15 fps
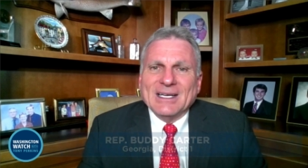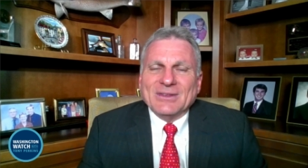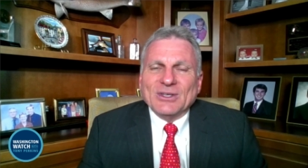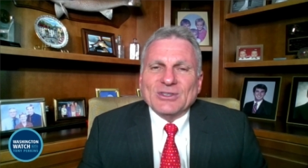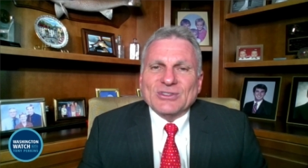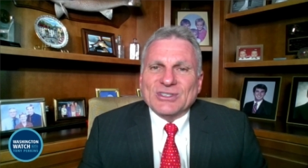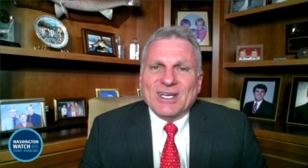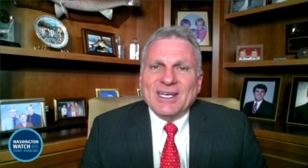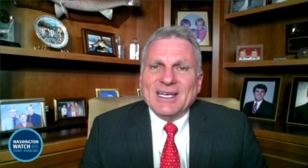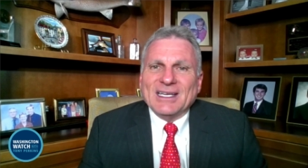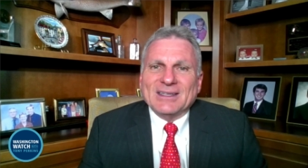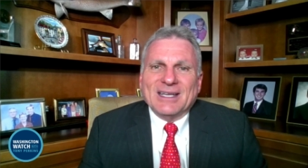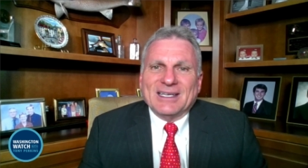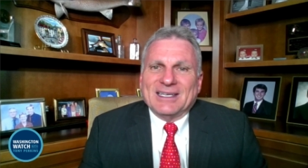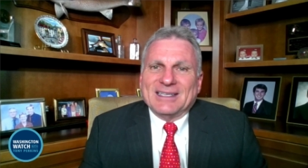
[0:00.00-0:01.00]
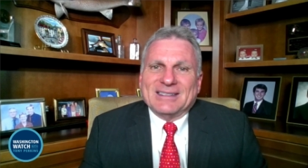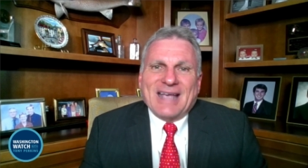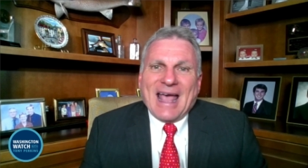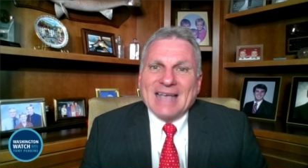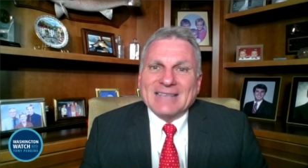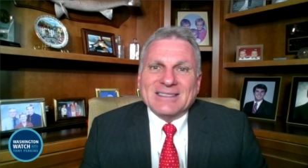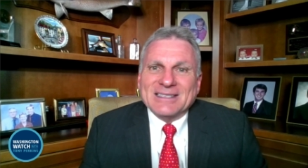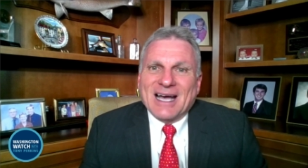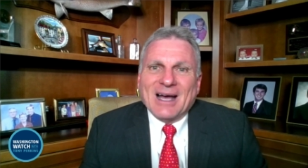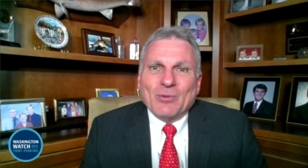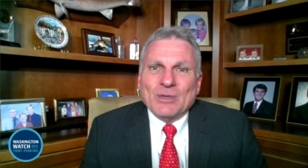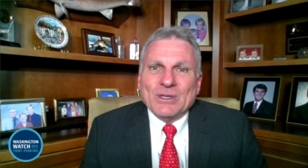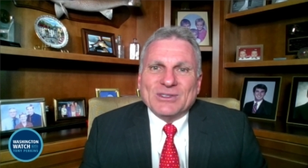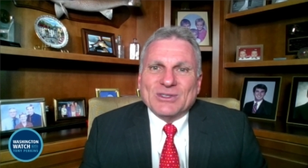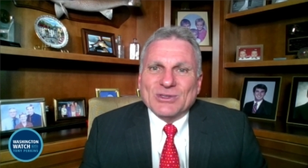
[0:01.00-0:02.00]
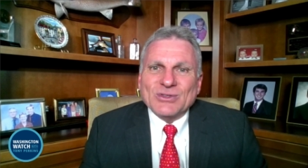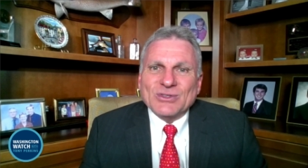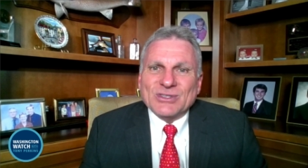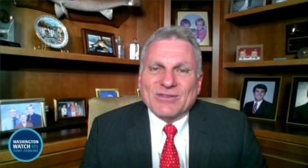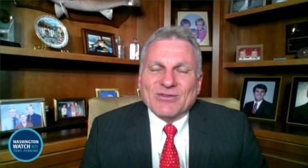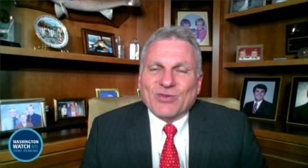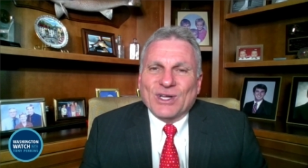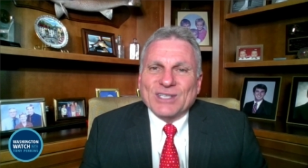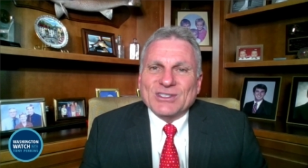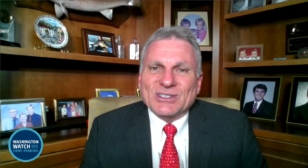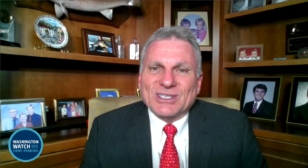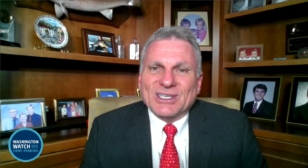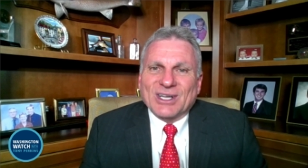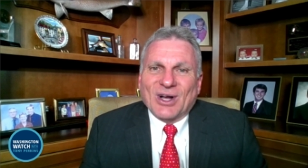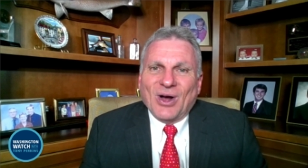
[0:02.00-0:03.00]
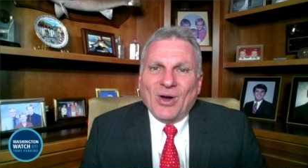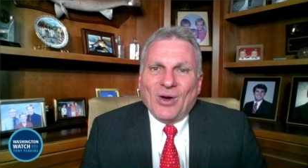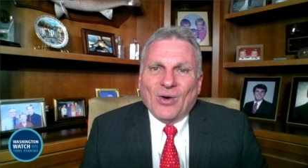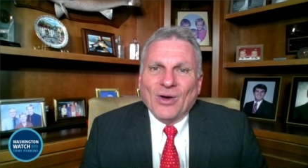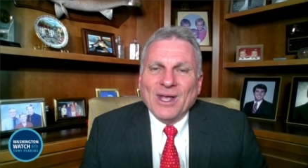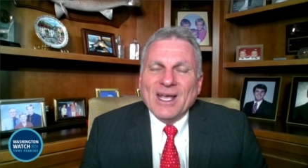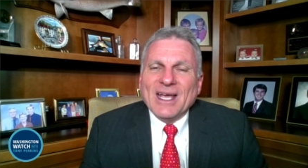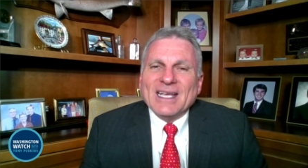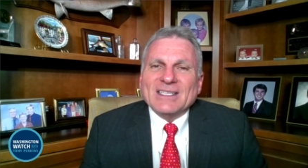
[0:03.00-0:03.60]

They're saying that it has not reduced inflation at all.